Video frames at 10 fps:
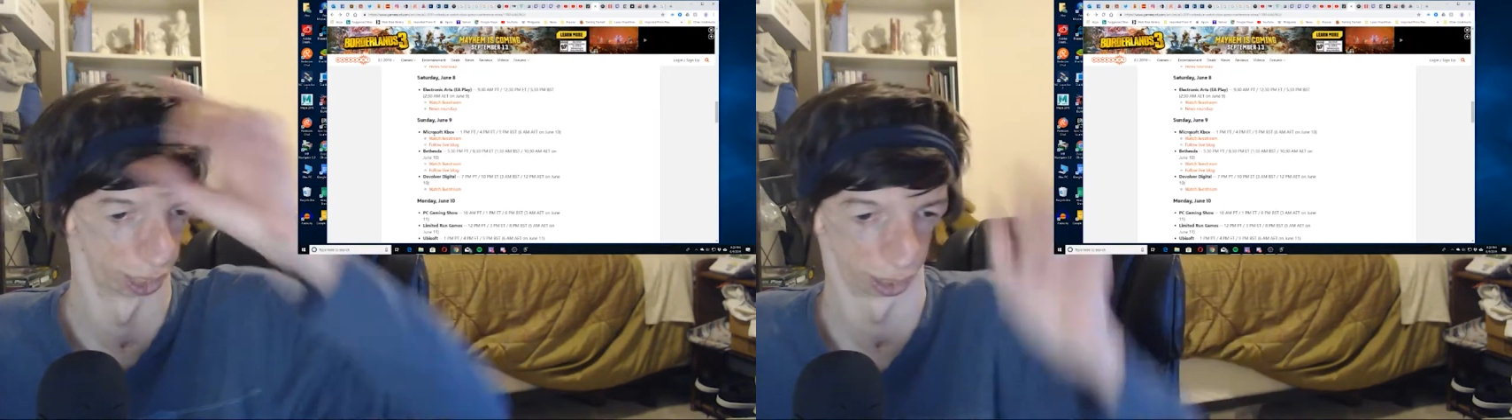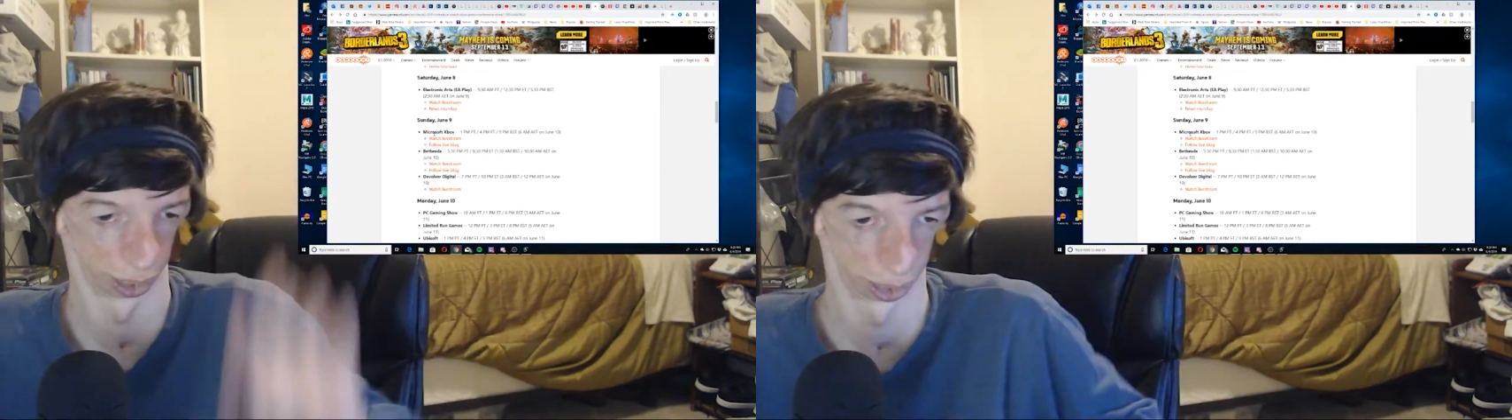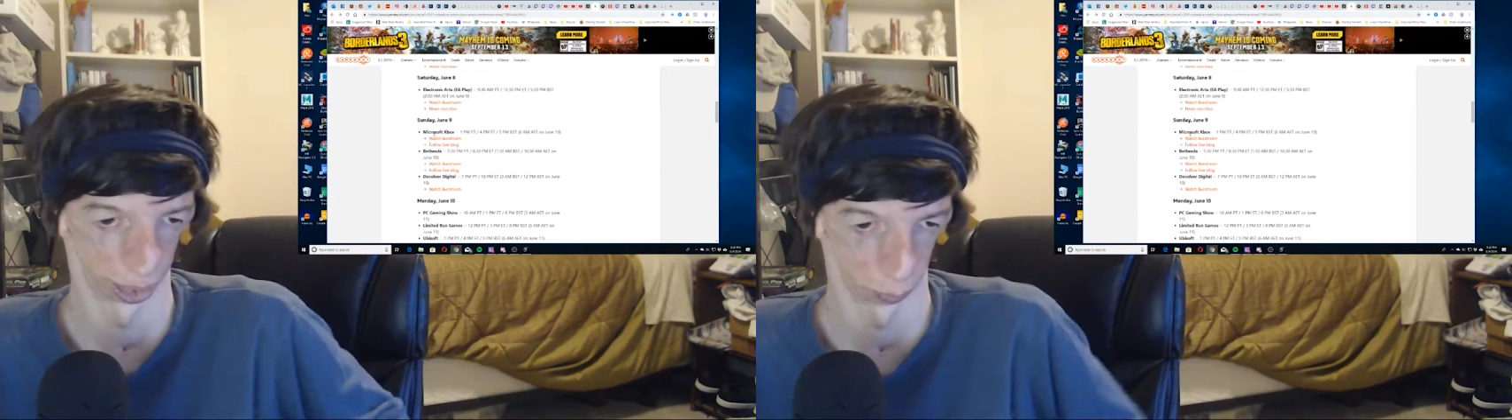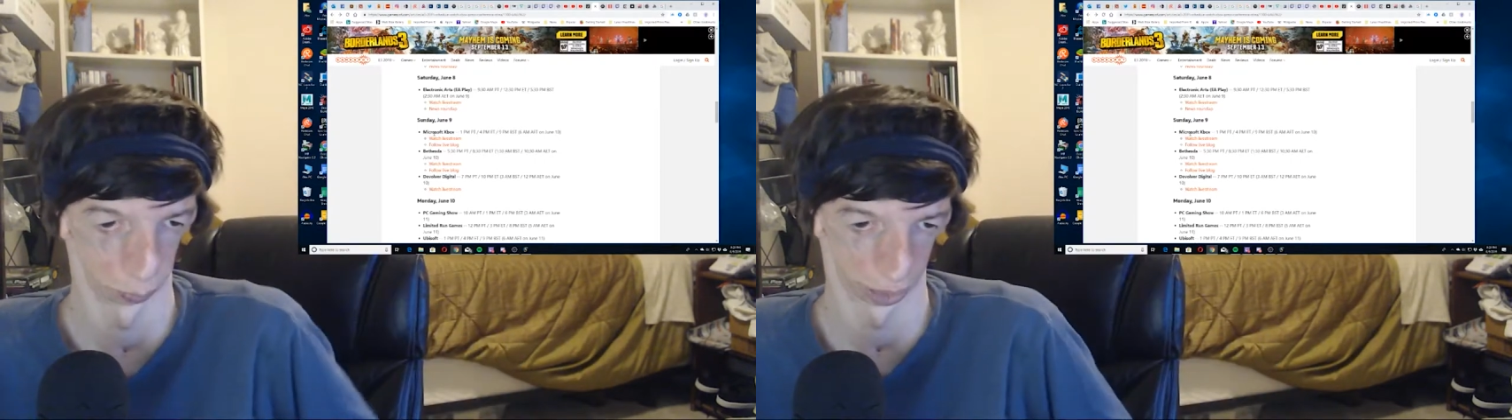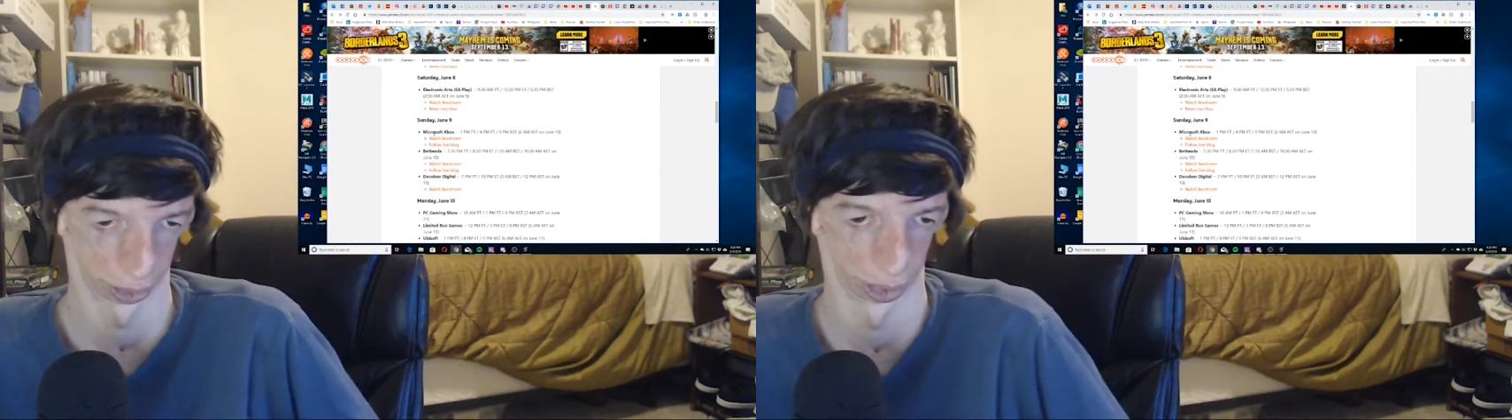since I
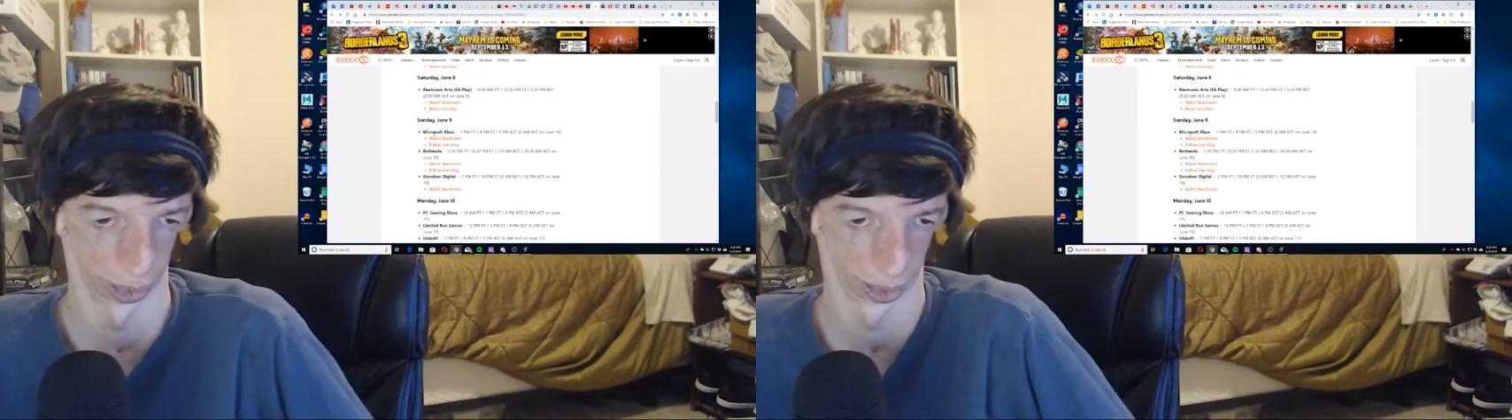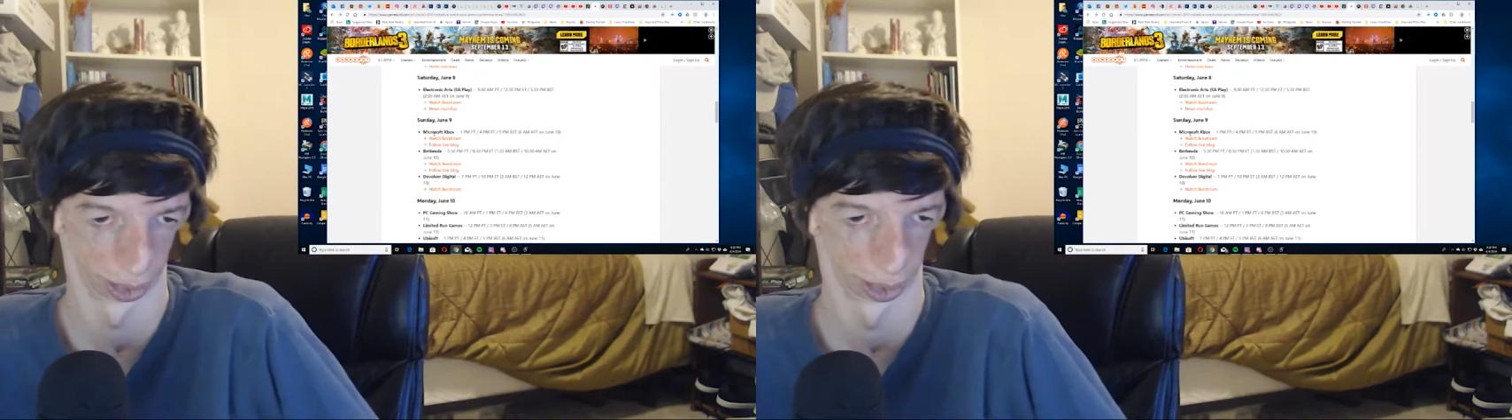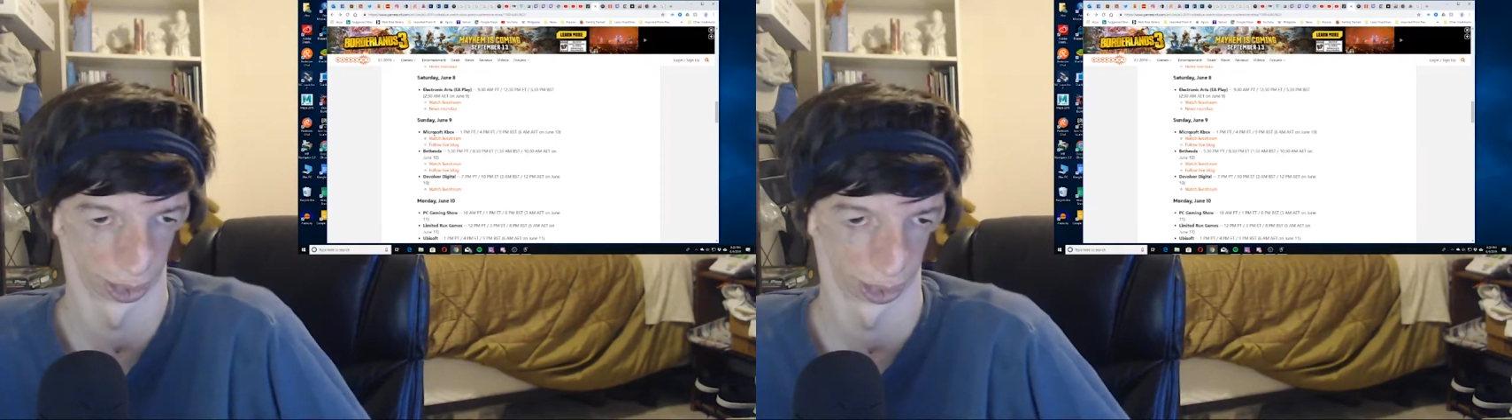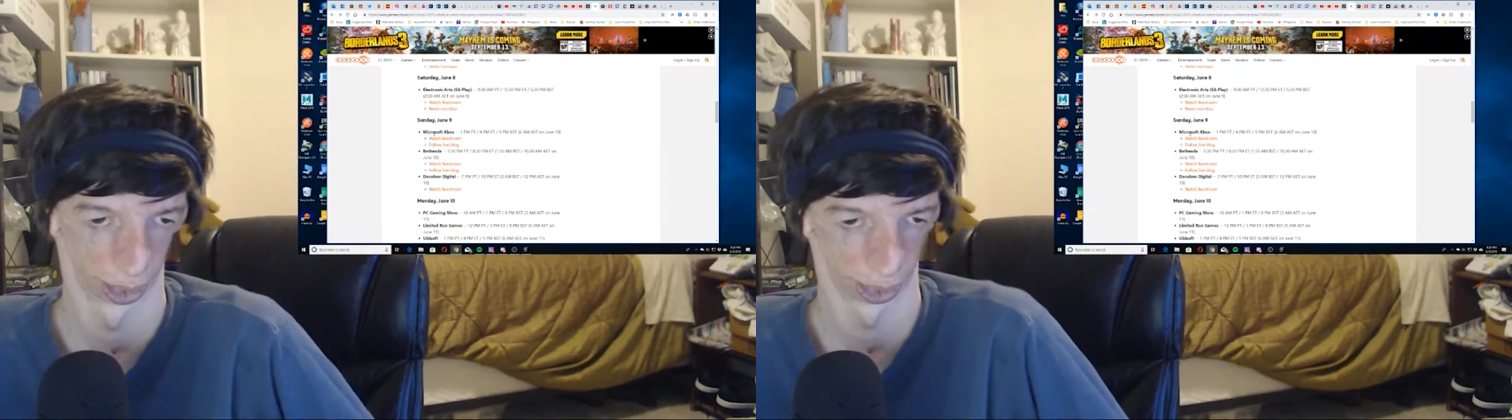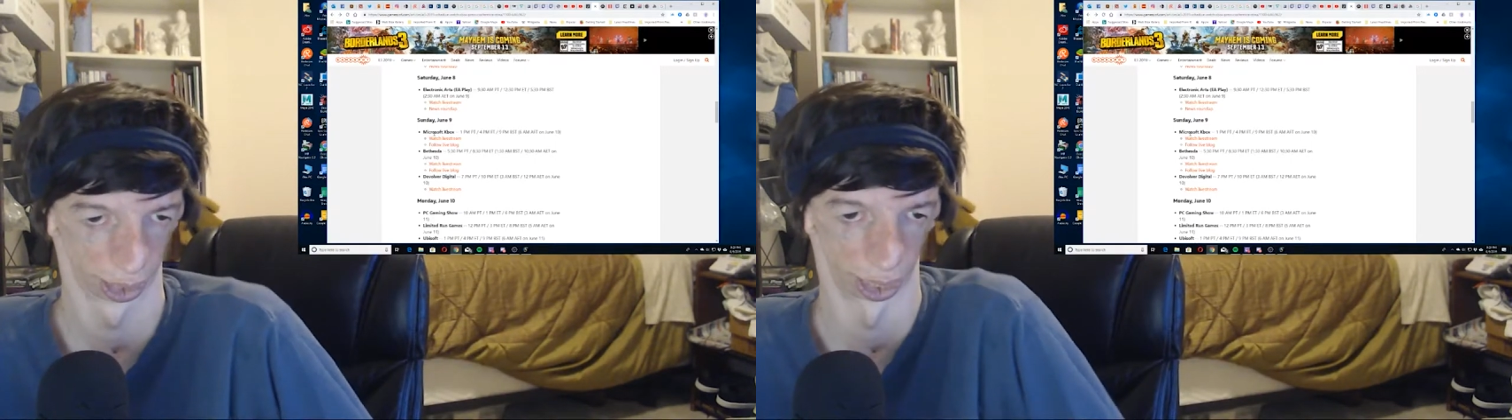missed it.
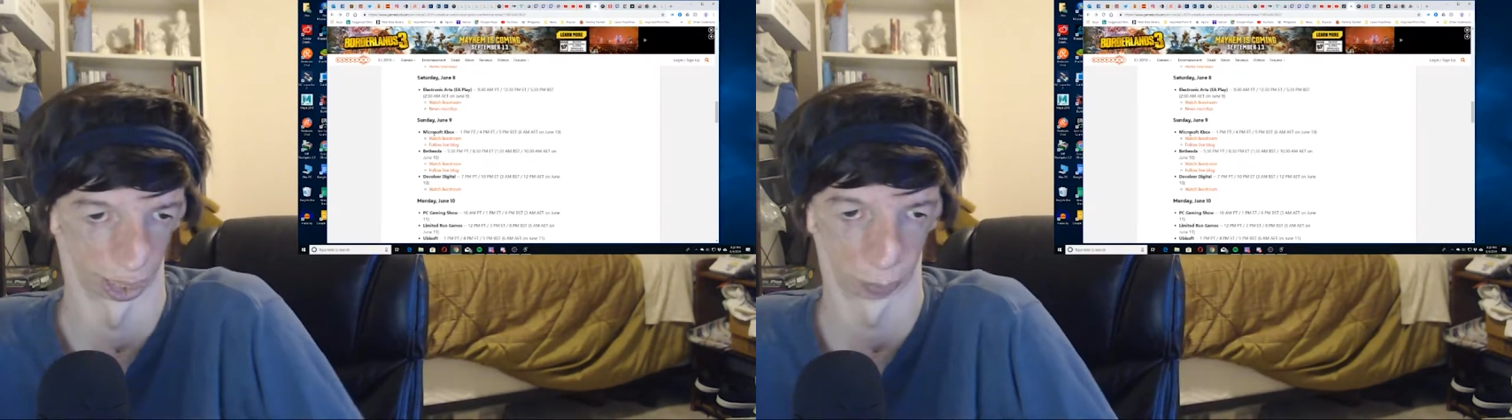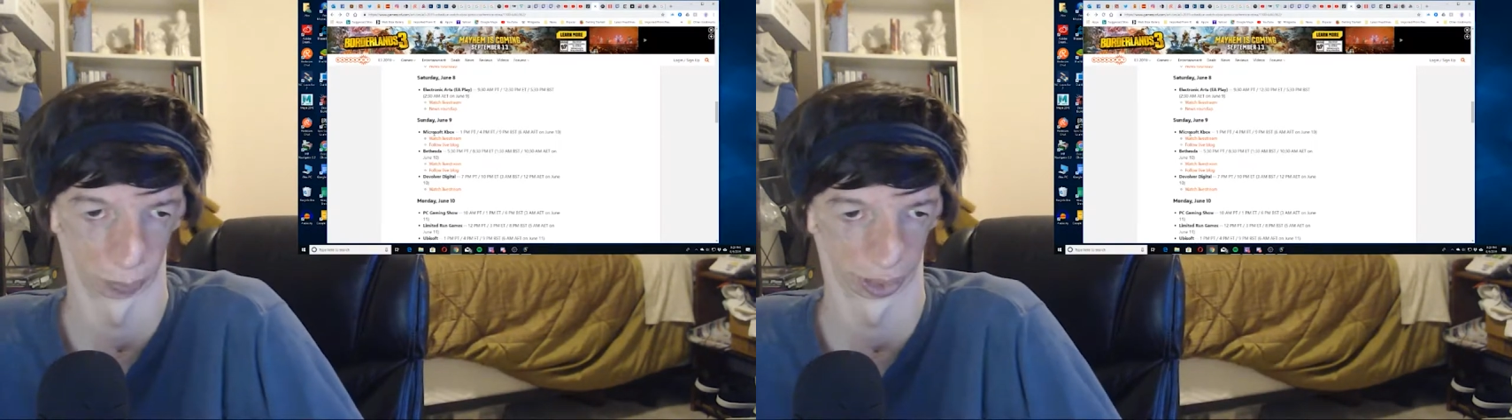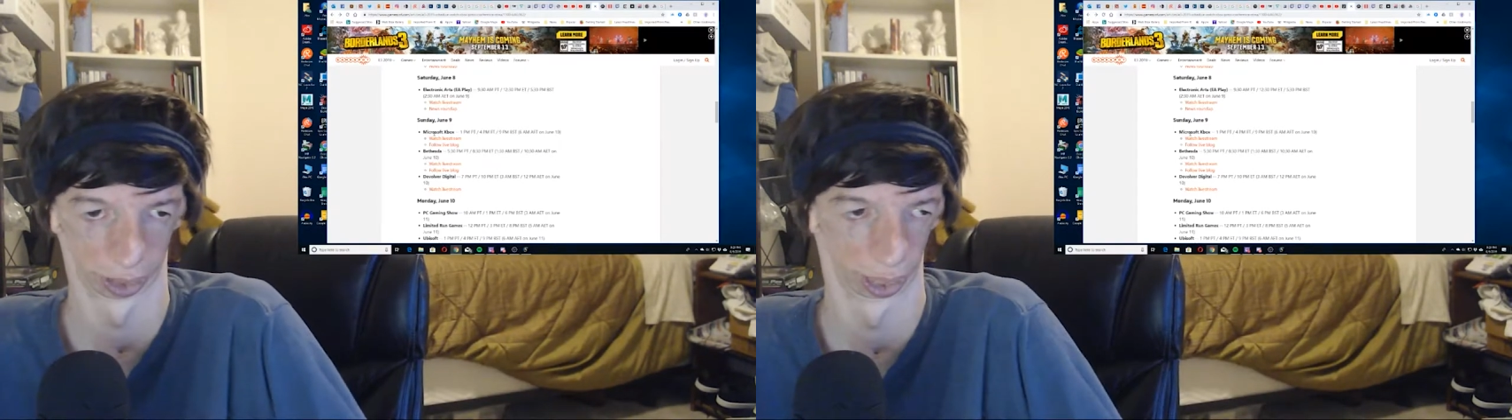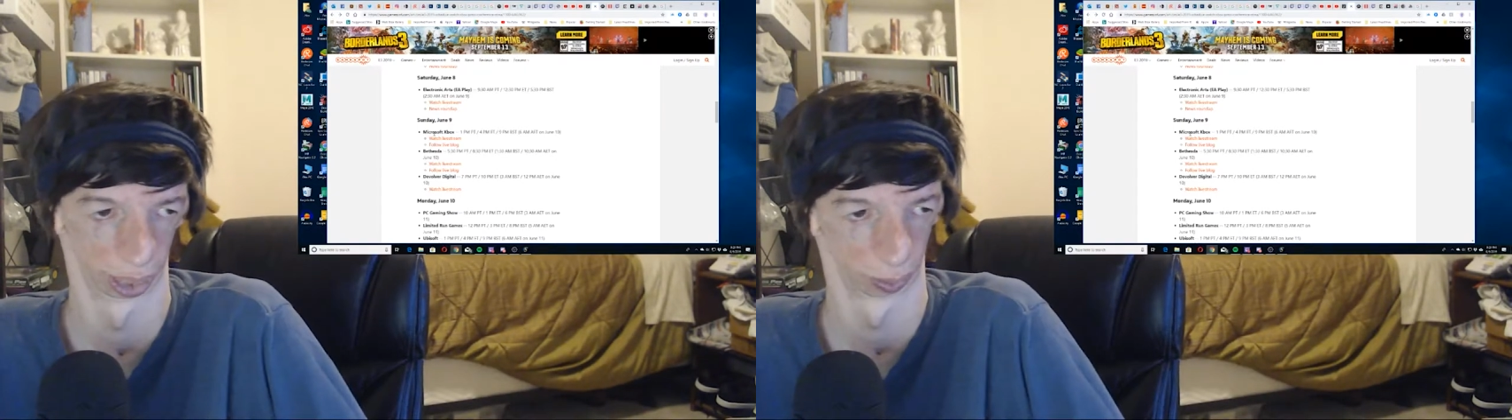Yeah, I missed it.